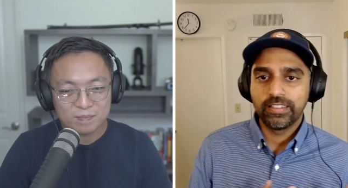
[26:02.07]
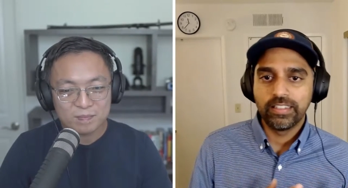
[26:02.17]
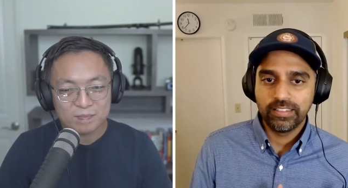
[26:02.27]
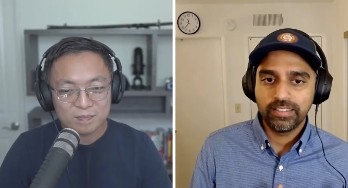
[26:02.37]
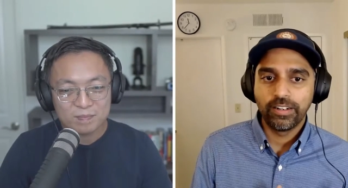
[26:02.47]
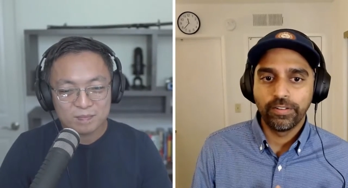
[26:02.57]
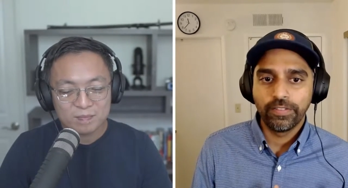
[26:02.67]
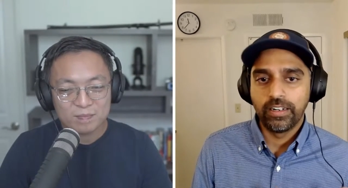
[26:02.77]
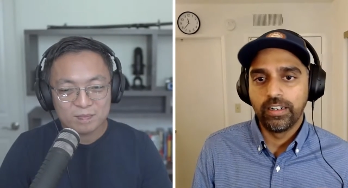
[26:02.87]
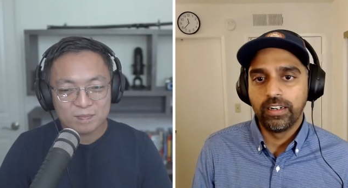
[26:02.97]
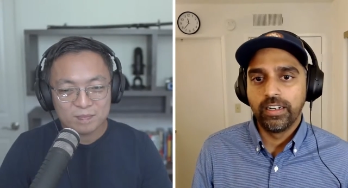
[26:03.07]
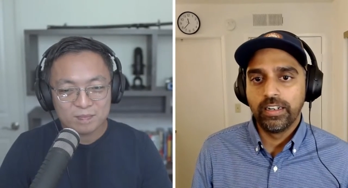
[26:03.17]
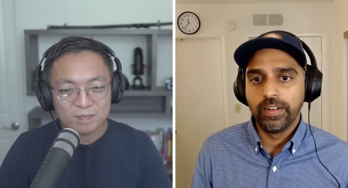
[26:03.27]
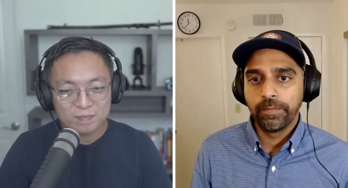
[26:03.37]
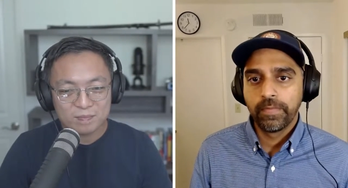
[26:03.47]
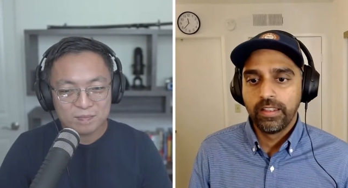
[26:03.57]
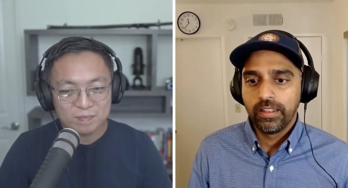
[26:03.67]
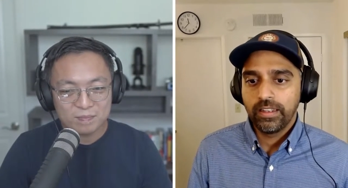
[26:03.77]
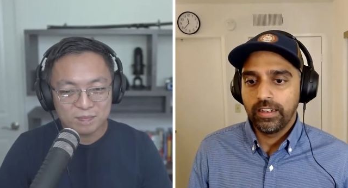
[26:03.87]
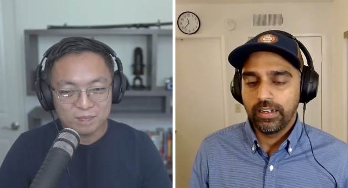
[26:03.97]
Speaker 1: instead of her um,
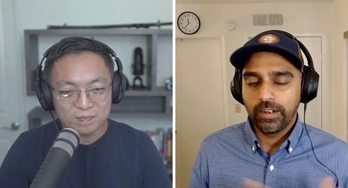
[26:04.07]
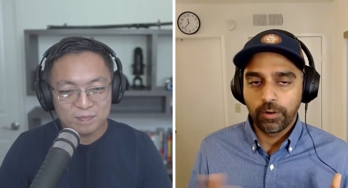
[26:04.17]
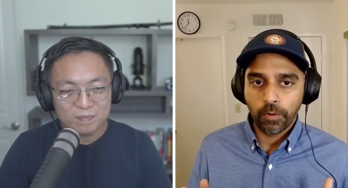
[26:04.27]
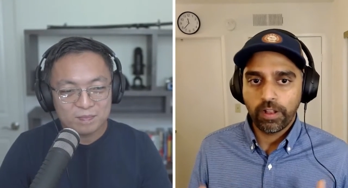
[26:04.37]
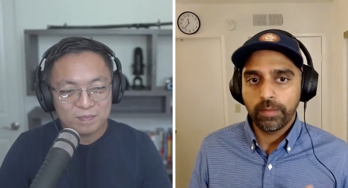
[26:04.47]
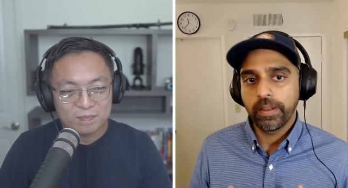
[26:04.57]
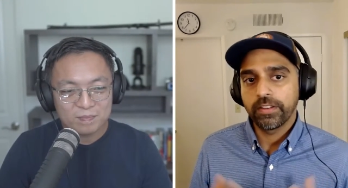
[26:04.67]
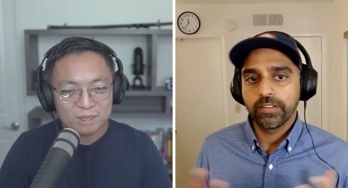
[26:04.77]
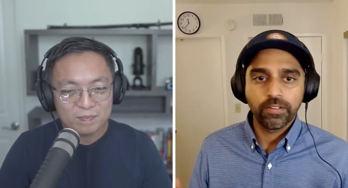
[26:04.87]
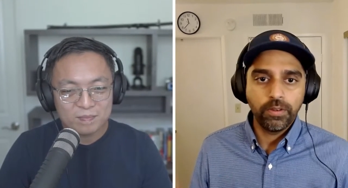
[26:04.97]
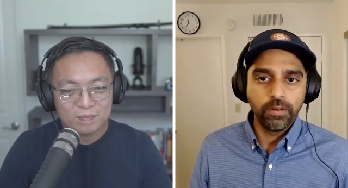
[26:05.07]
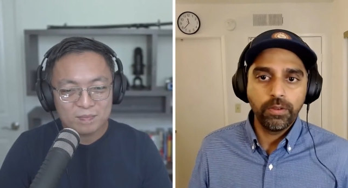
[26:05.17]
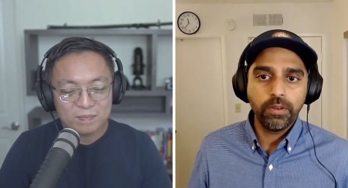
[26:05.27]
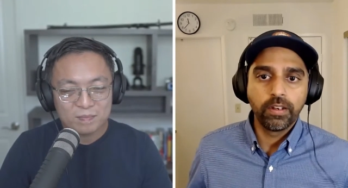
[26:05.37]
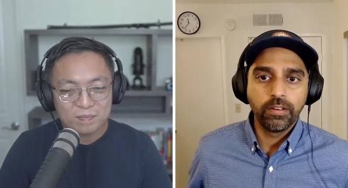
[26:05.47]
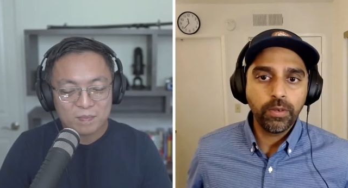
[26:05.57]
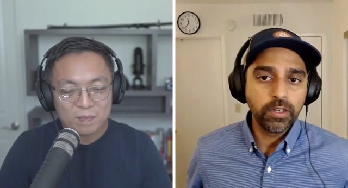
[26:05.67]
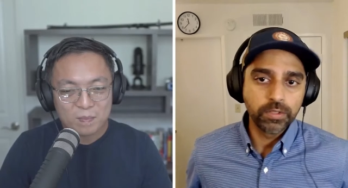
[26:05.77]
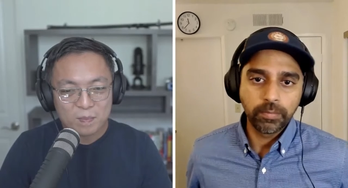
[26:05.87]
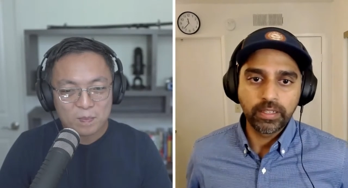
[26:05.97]
uh, mm-hmm. uh, her profile picture. So you know you can you can do
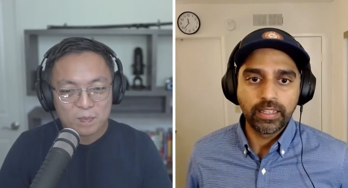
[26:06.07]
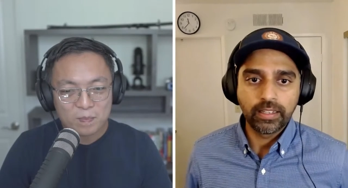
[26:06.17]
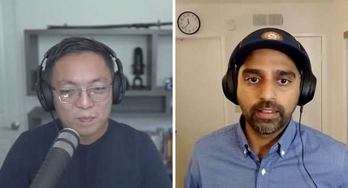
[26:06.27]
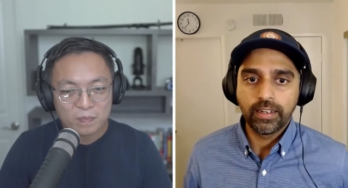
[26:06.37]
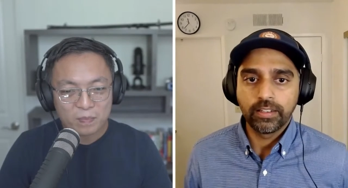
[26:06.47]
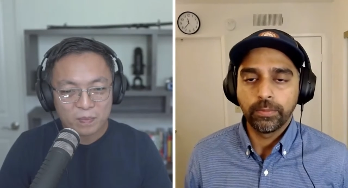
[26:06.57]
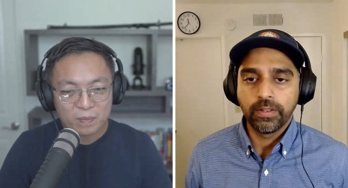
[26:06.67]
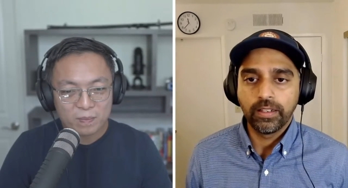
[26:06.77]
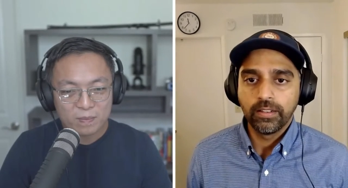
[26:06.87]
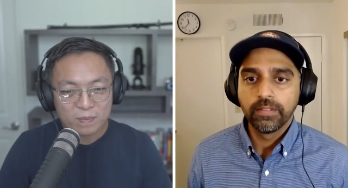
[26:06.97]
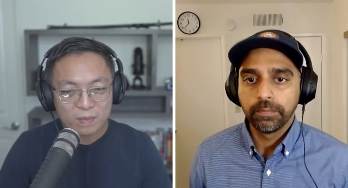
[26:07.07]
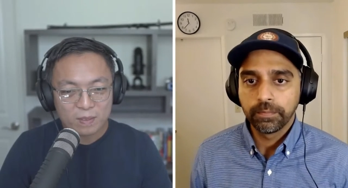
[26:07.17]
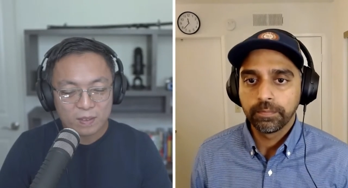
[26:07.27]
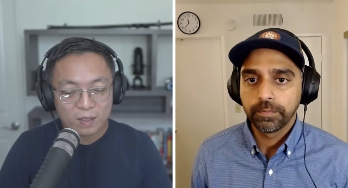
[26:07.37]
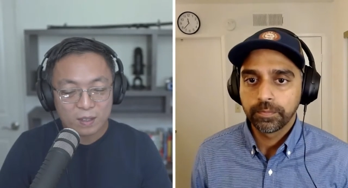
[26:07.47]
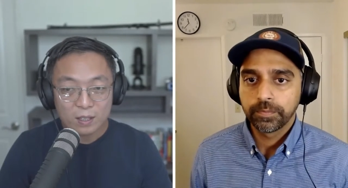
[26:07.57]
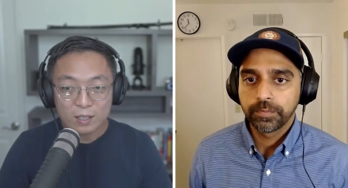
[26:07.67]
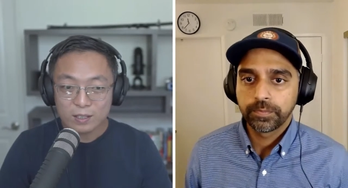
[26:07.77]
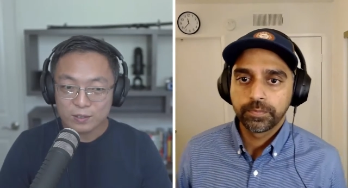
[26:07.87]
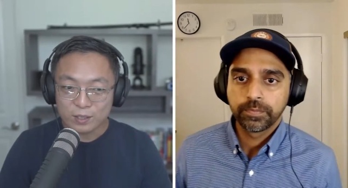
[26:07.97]
something like that as well.
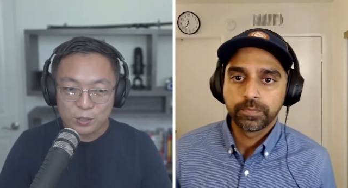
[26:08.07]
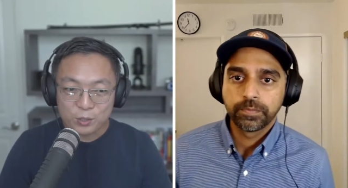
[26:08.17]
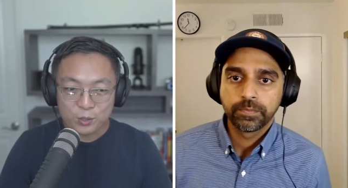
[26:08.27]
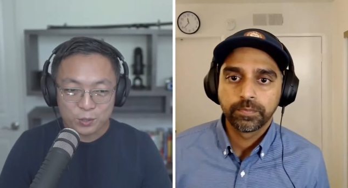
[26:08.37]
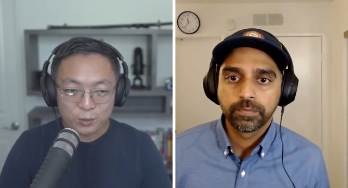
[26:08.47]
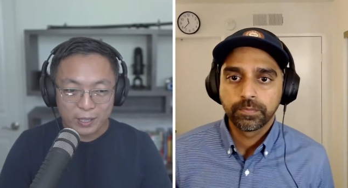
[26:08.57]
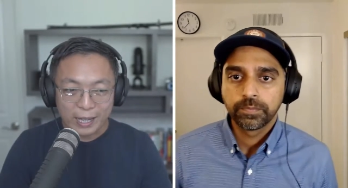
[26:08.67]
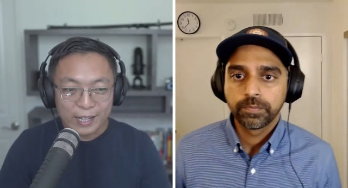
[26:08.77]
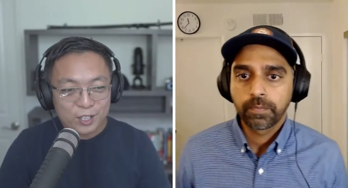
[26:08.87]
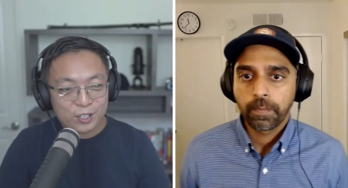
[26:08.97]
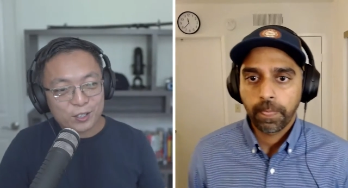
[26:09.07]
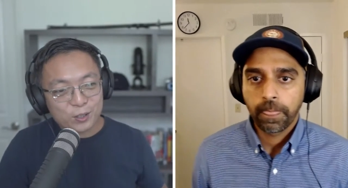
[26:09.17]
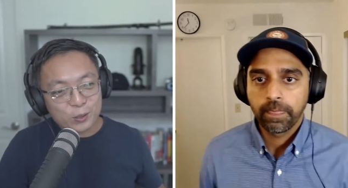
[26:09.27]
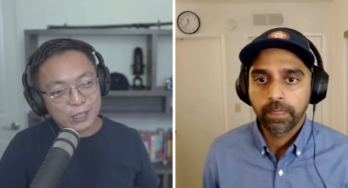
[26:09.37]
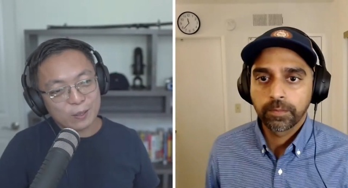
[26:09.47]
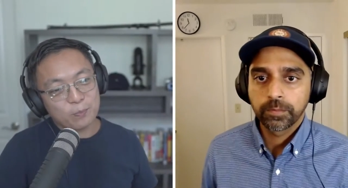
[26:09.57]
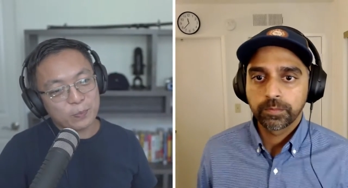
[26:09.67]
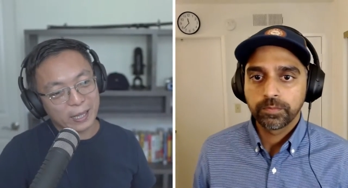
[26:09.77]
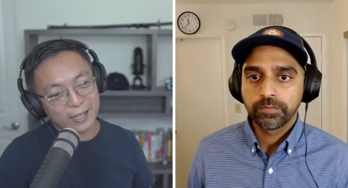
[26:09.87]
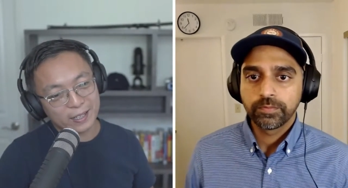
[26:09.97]
Speaker 2: That's true. Actually, you can
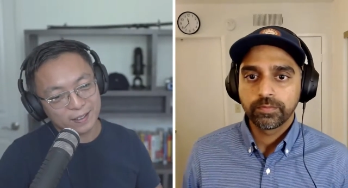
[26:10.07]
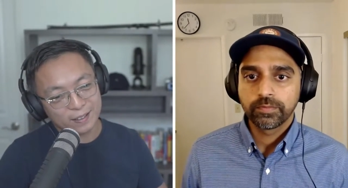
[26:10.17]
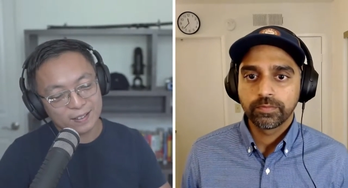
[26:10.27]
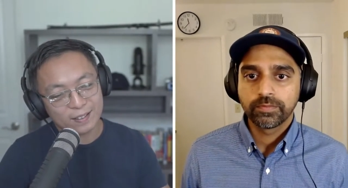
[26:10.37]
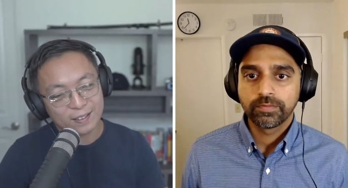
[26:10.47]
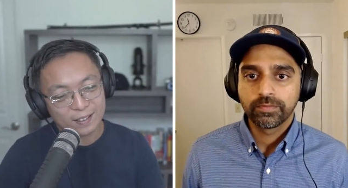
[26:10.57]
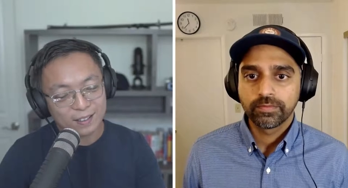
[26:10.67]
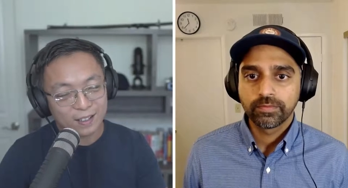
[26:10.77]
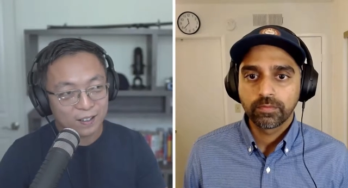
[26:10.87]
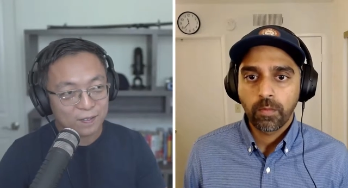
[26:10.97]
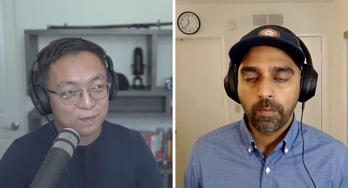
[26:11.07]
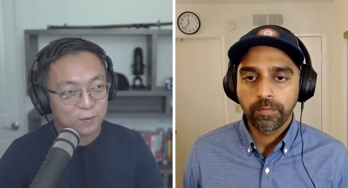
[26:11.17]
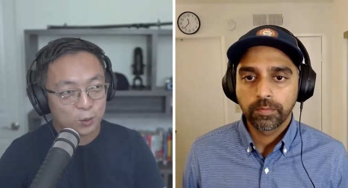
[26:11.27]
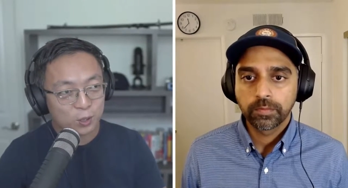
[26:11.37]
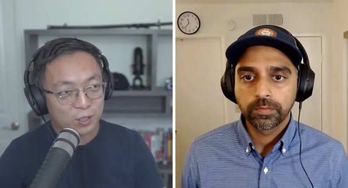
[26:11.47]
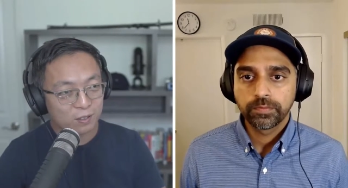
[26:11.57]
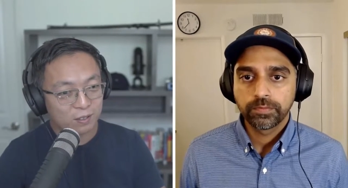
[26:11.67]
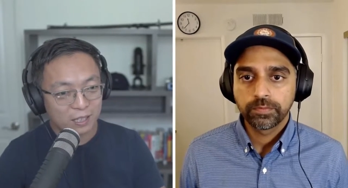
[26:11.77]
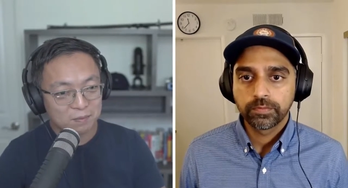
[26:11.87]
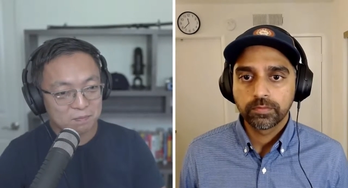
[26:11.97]
pay uh, for
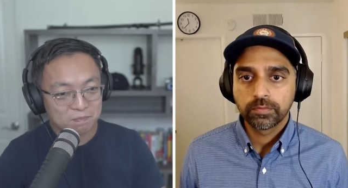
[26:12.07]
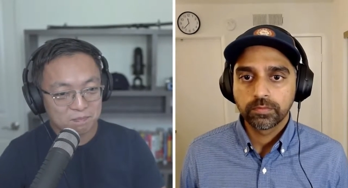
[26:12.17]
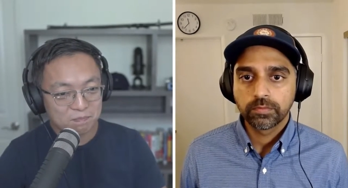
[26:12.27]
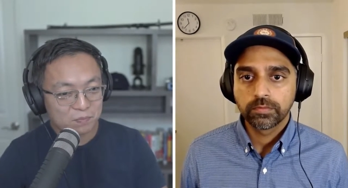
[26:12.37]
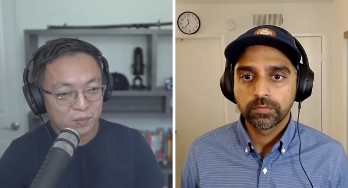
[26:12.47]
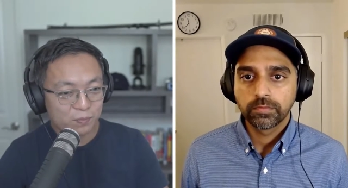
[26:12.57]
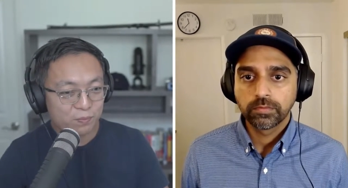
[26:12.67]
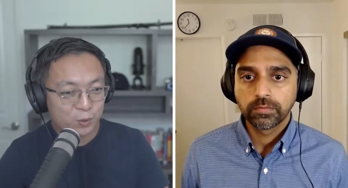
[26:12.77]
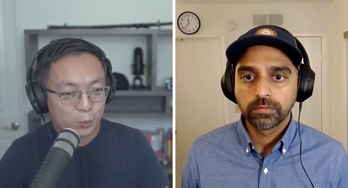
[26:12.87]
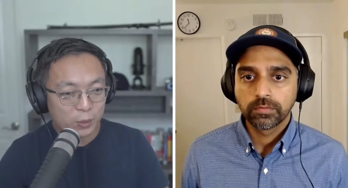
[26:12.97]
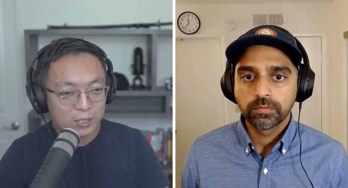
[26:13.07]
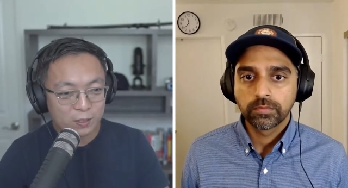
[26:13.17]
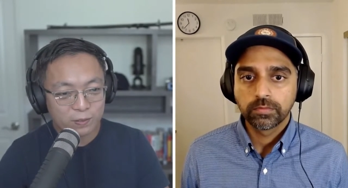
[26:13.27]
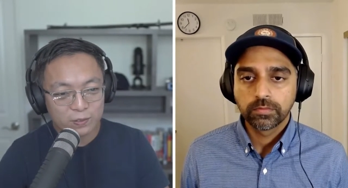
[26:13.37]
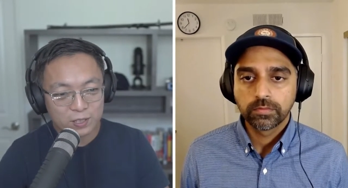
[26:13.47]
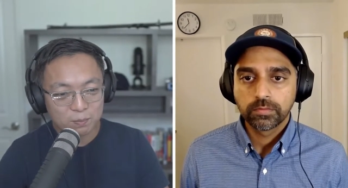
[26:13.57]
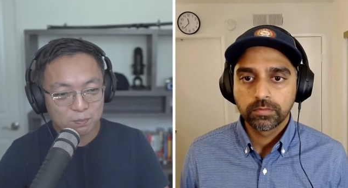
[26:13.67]
like 20, 50